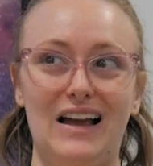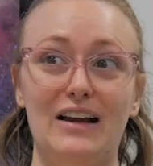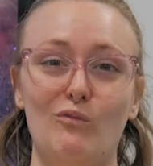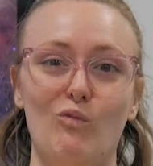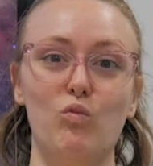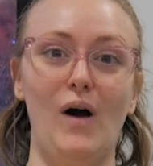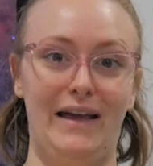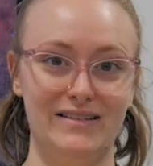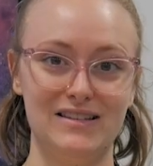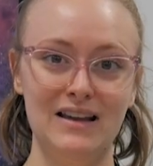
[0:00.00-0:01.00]
kind of
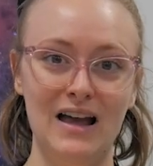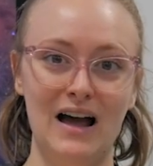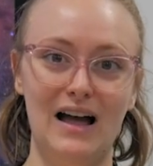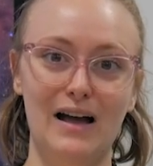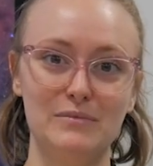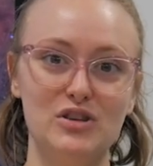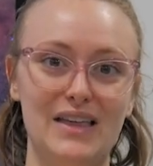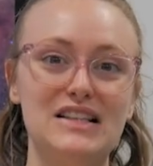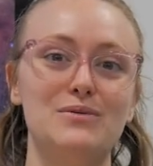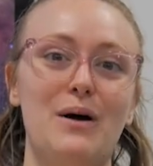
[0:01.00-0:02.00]
white. So
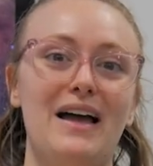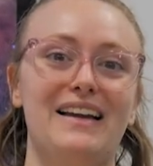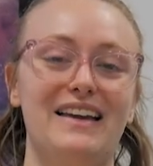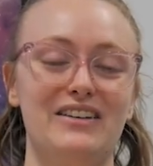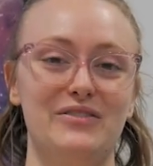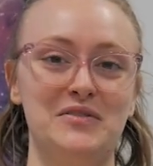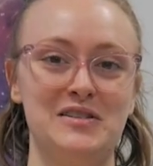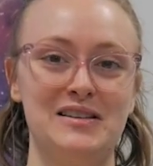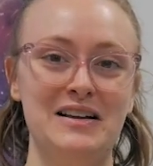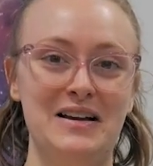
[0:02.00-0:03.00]
that's what
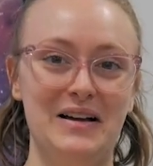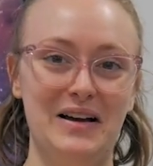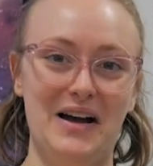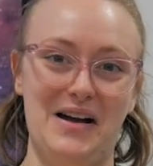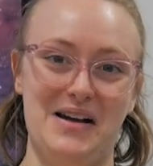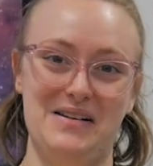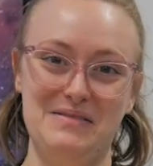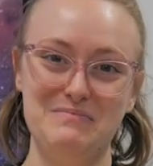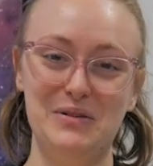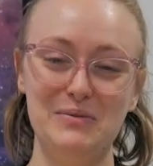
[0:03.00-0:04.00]
gives
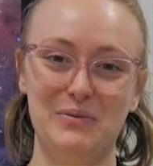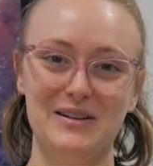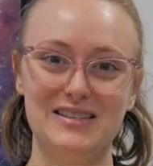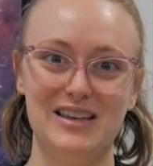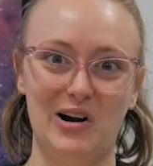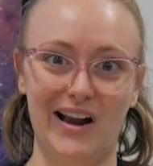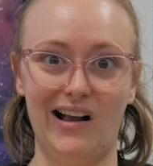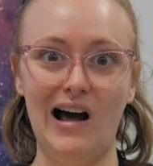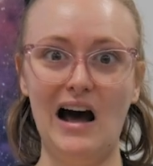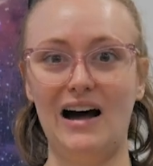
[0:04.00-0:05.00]
blueprints their
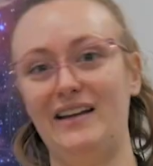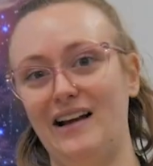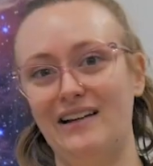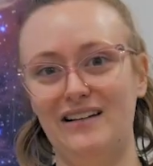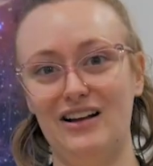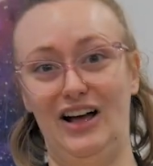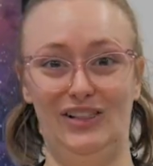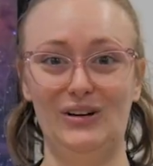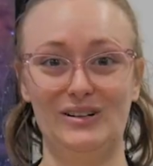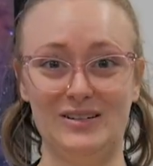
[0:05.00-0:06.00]
iconic
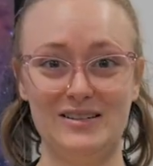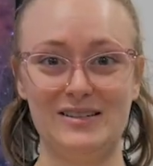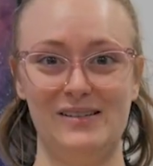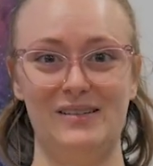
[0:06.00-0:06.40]
colors.